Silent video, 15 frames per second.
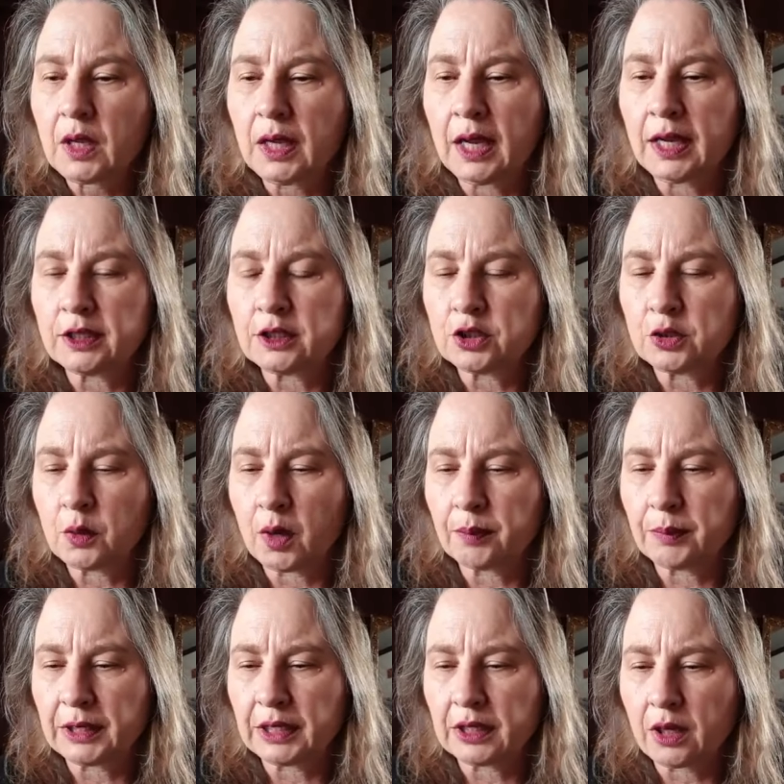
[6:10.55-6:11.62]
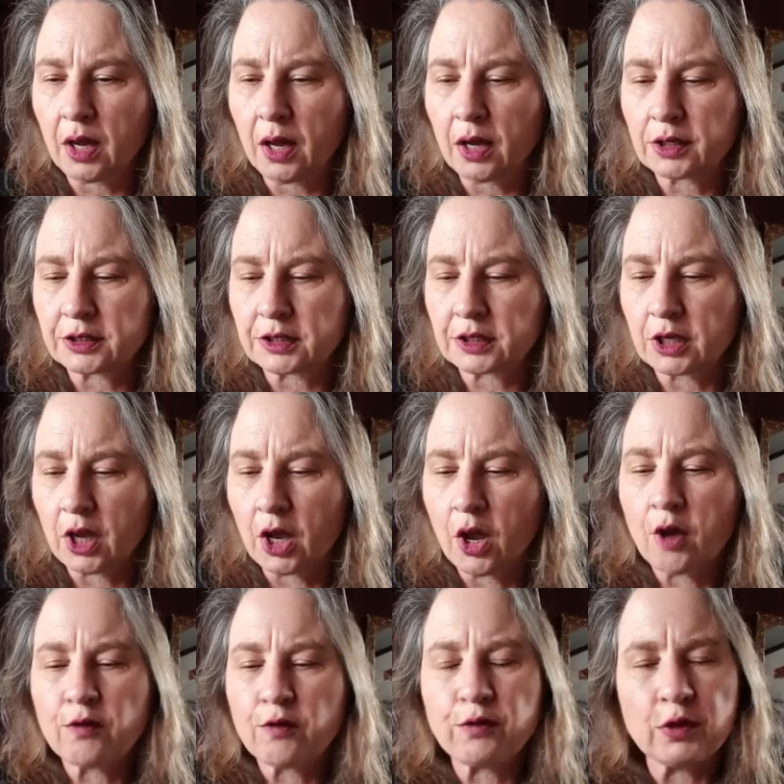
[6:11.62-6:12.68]
And you are being asked,
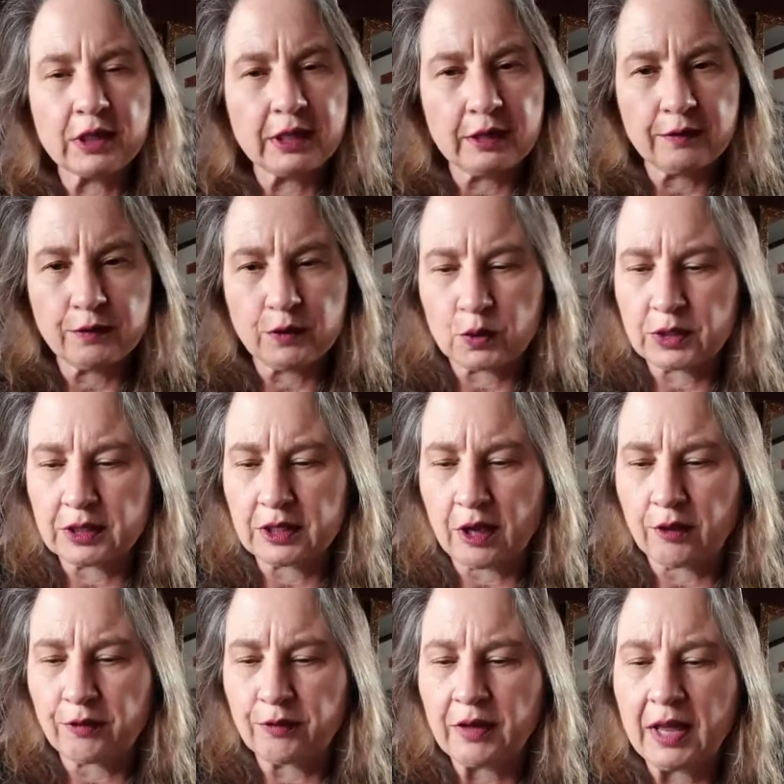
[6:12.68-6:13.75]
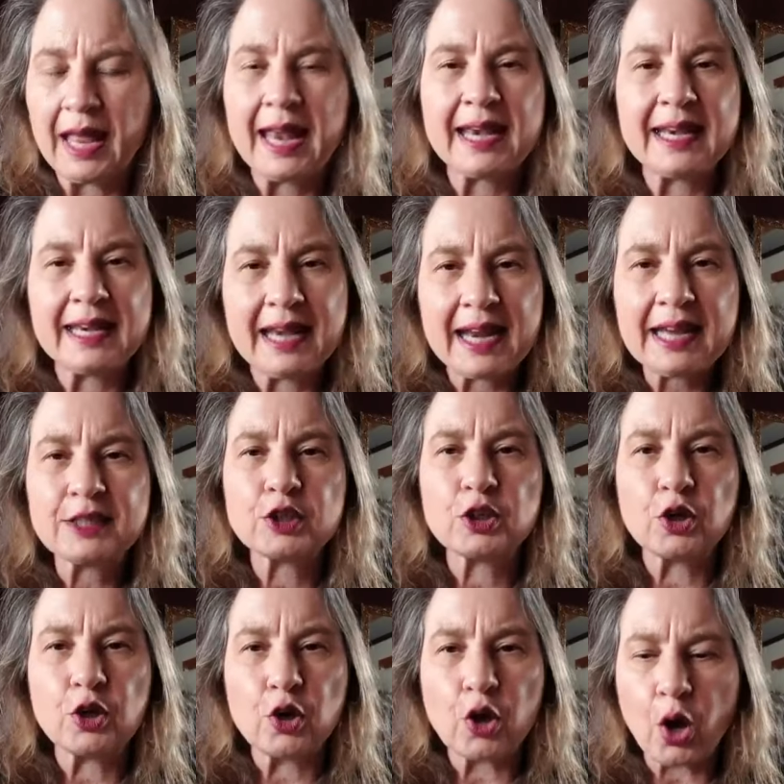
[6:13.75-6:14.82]
forgive yourself. Let
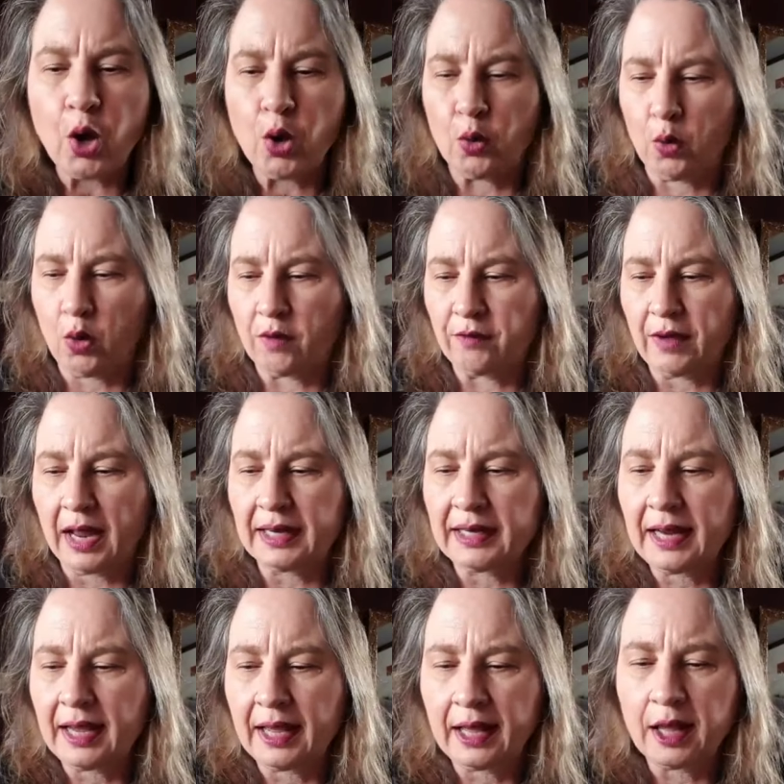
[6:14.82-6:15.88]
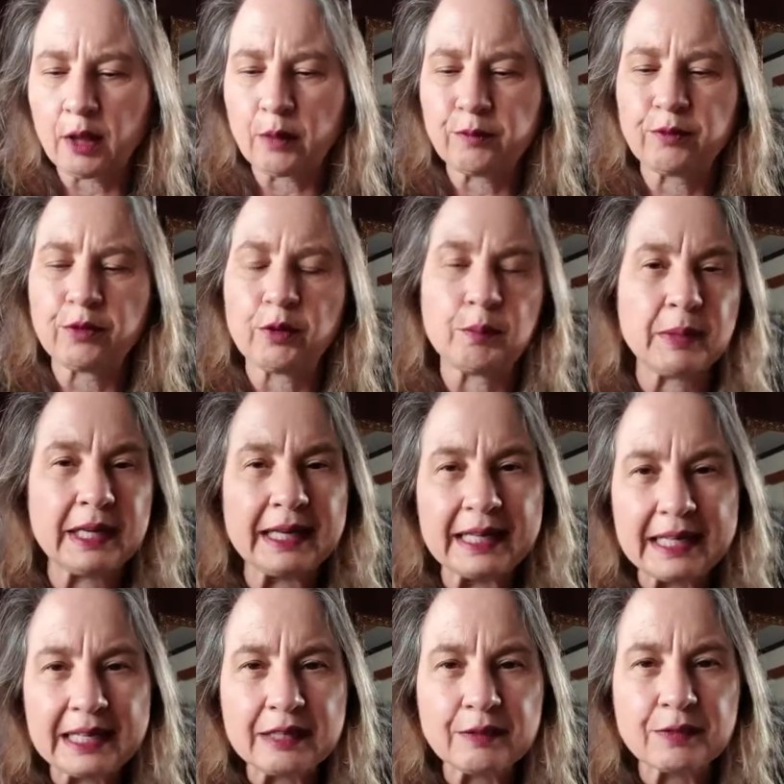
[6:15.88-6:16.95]
go of unhelpful
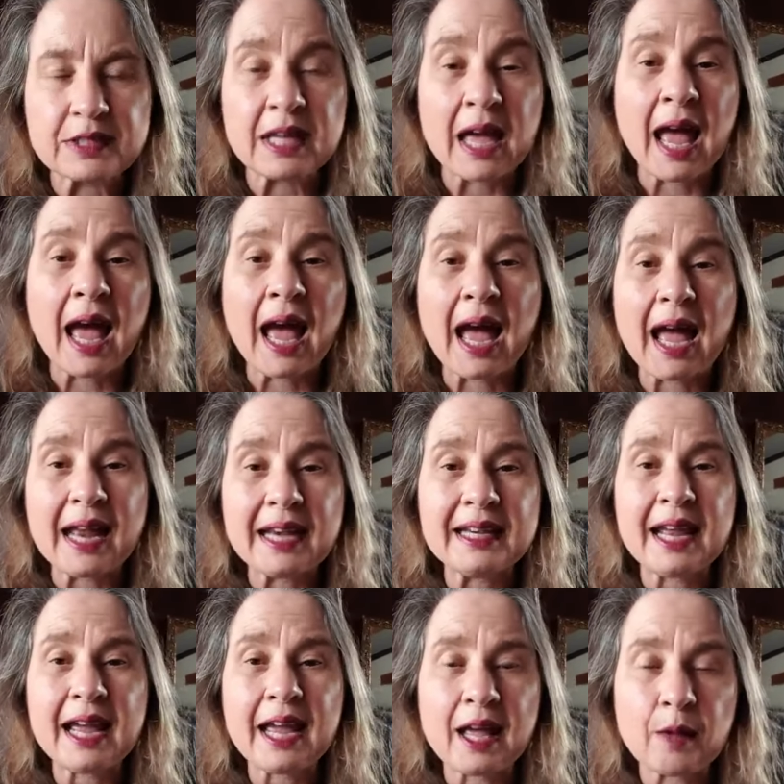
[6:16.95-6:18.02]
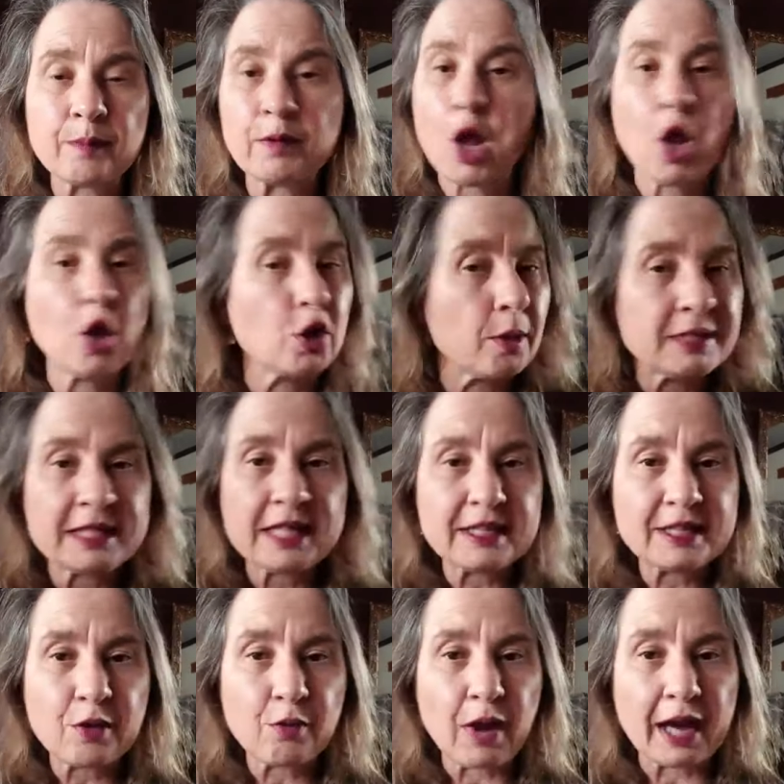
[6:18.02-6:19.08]
beliefs, nobody says
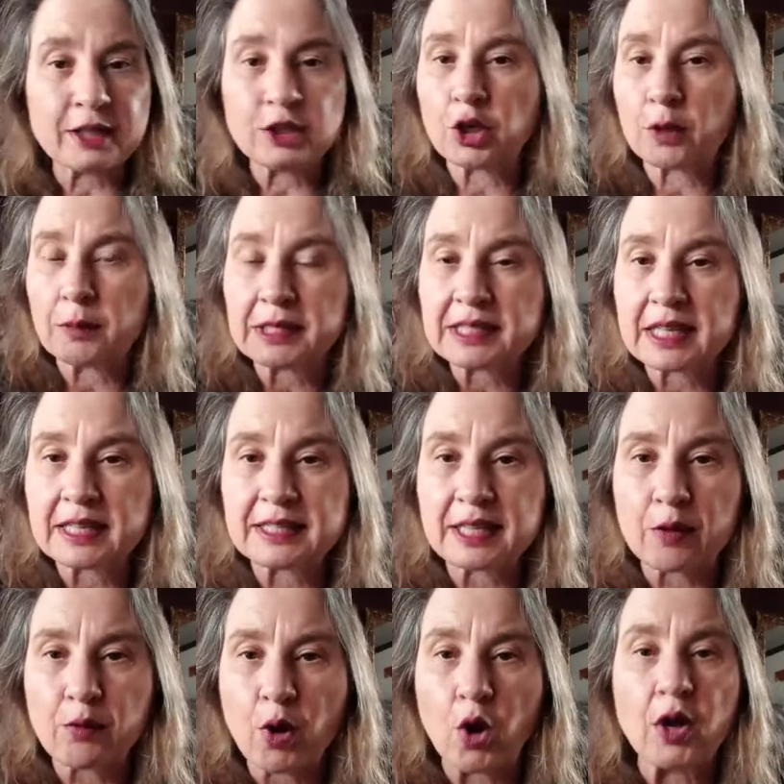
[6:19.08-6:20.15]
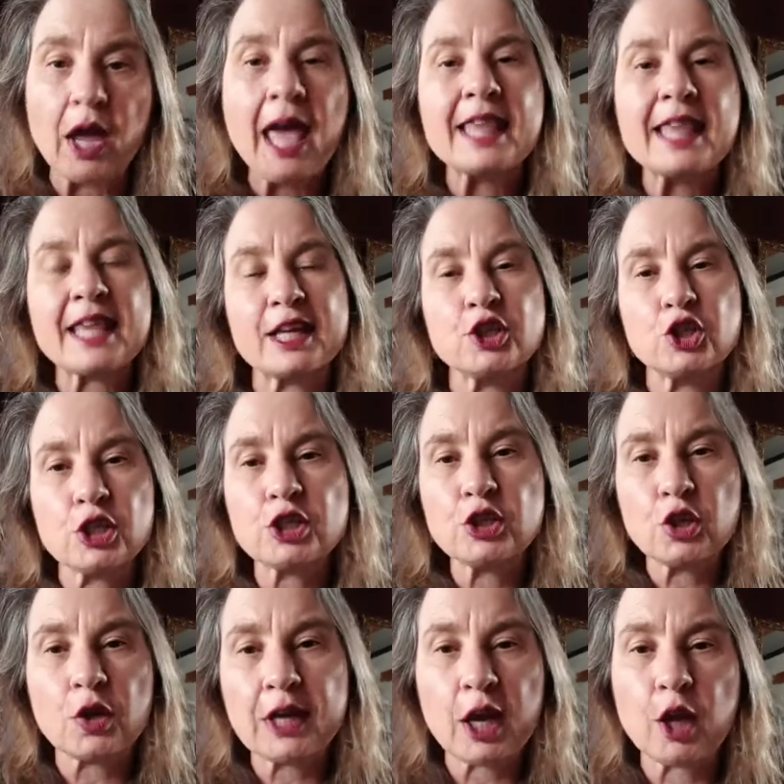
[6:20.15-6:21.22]
they're right, nobody says they're wrong. They're just
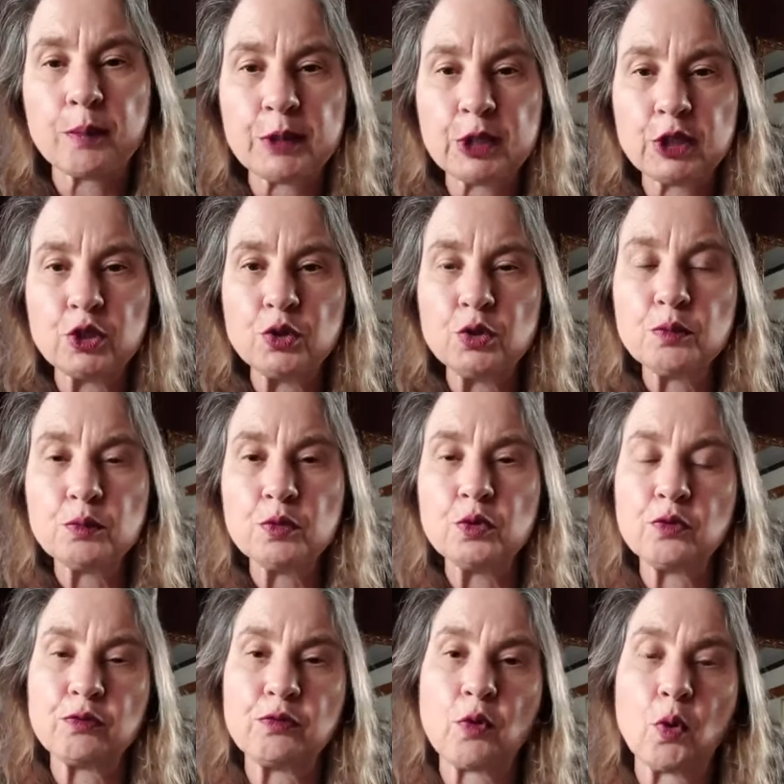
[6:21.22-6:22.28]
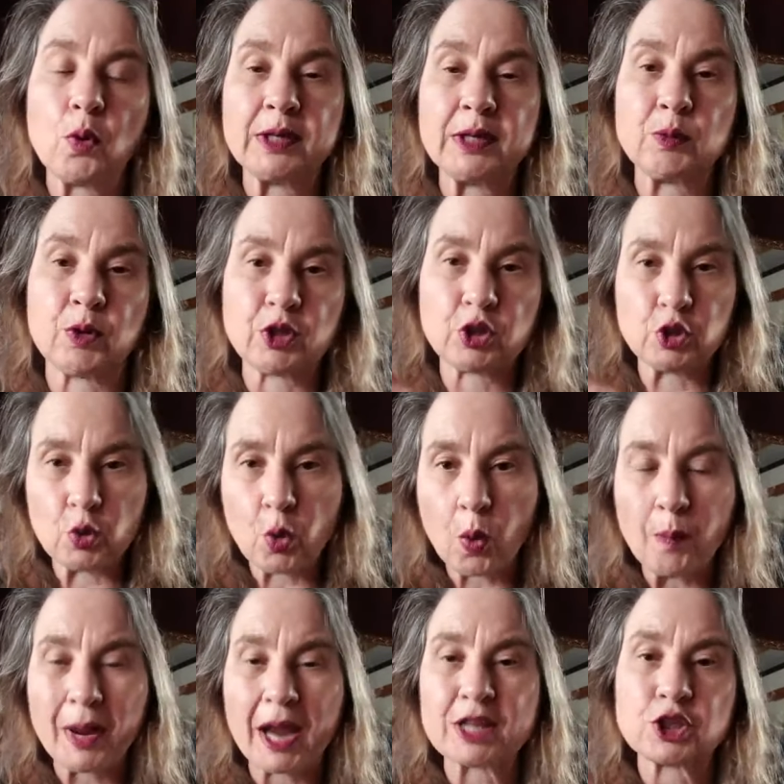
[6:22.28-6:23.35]
not helping you move forward with
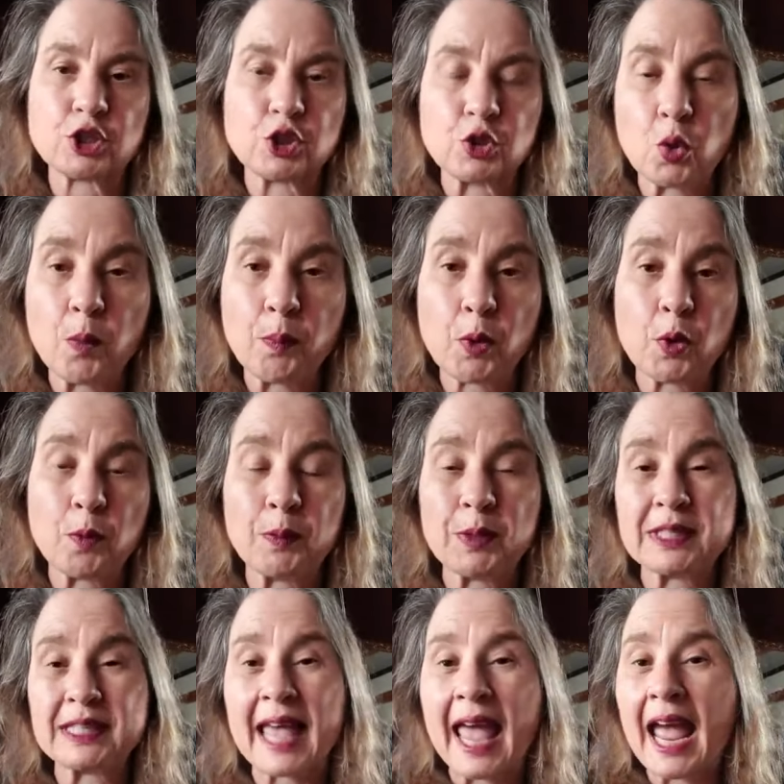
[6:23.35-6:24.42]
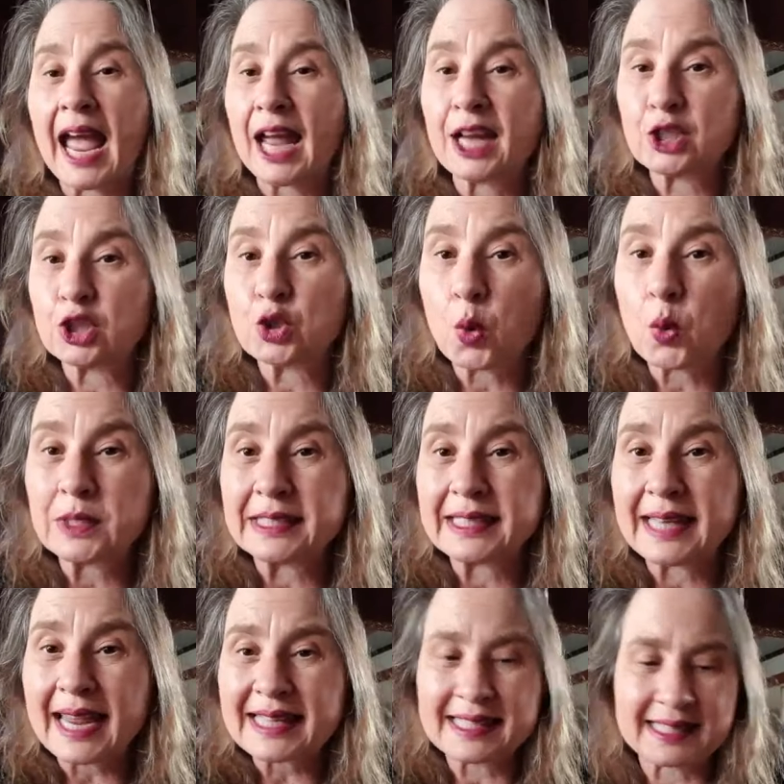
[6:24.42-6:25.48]
your passion, your purpose, and your
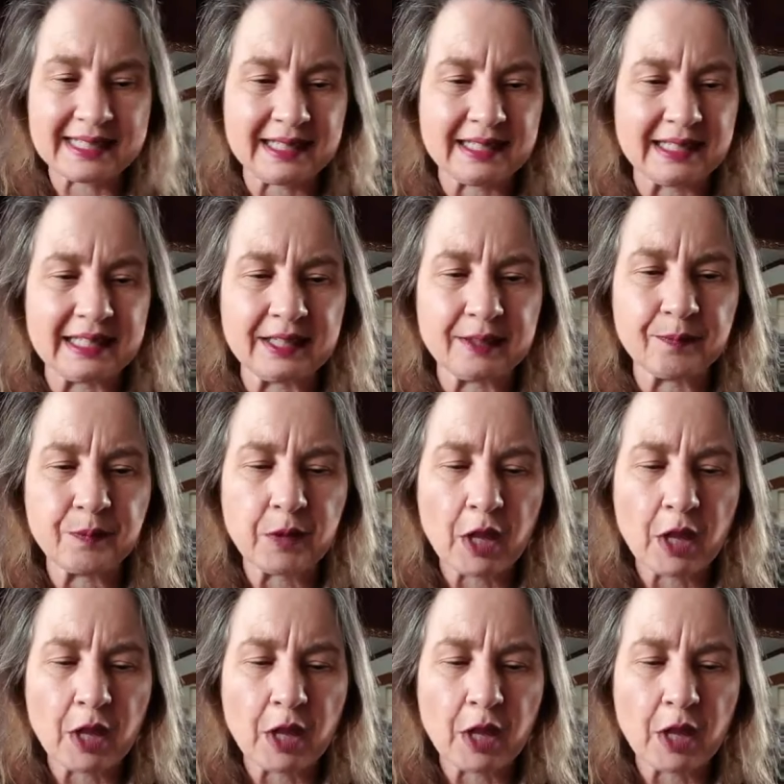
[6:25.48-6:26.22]
destiny.